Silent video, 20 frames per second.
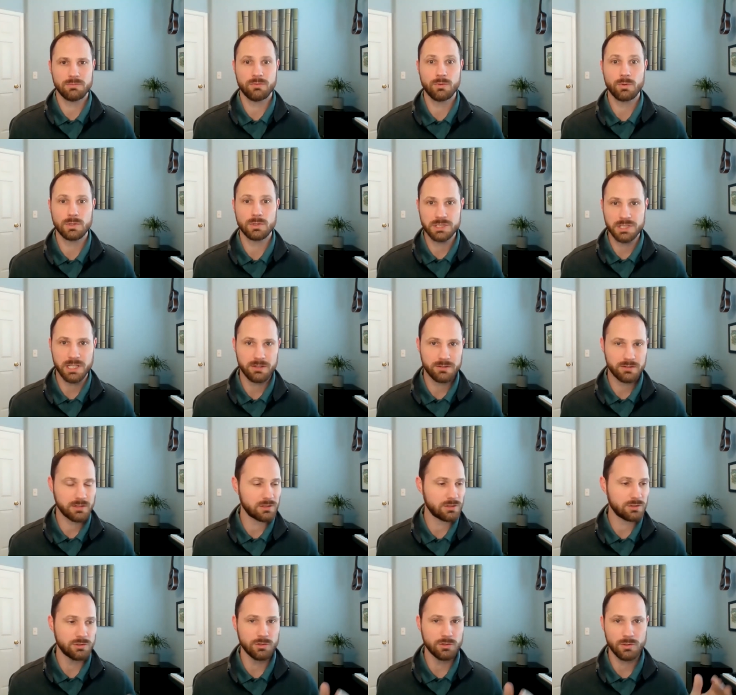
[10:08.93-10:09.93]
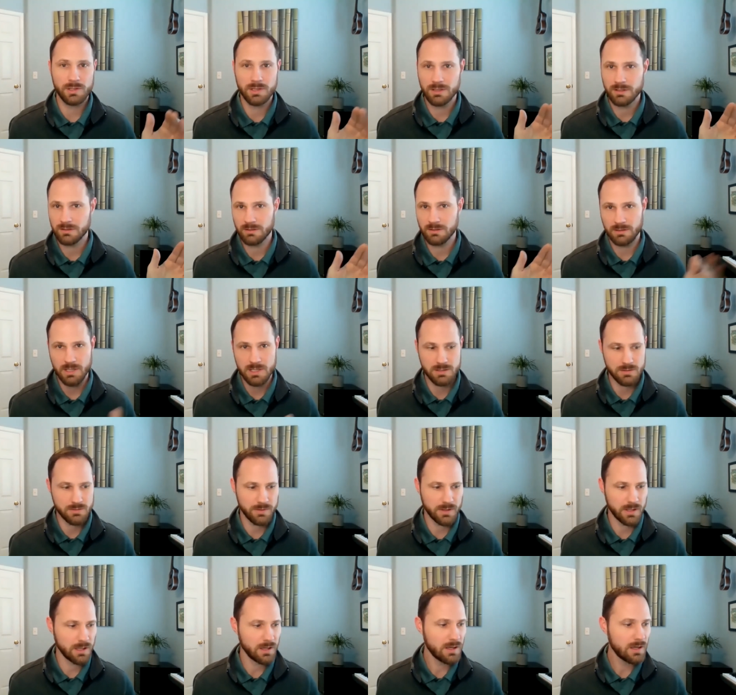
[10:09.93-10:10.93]
for Jason during this entire
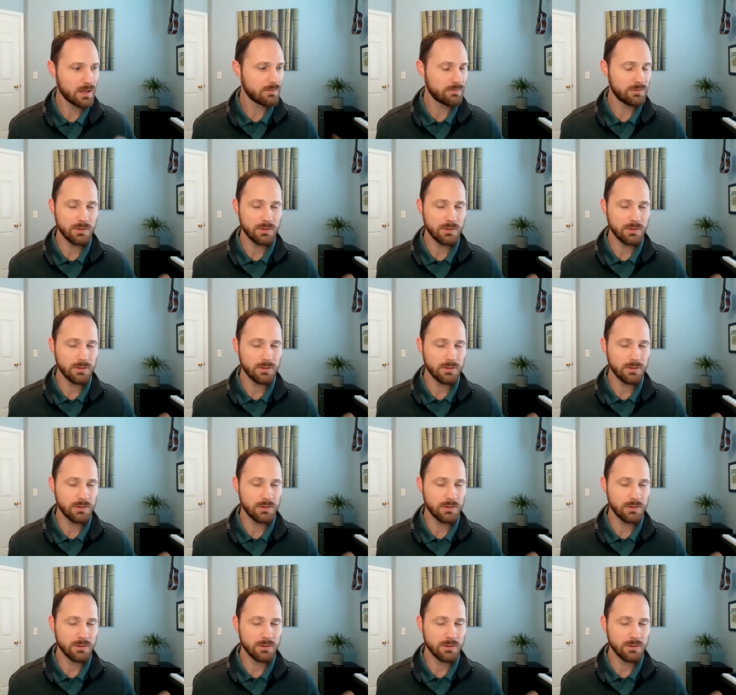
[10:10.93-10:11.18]
thing,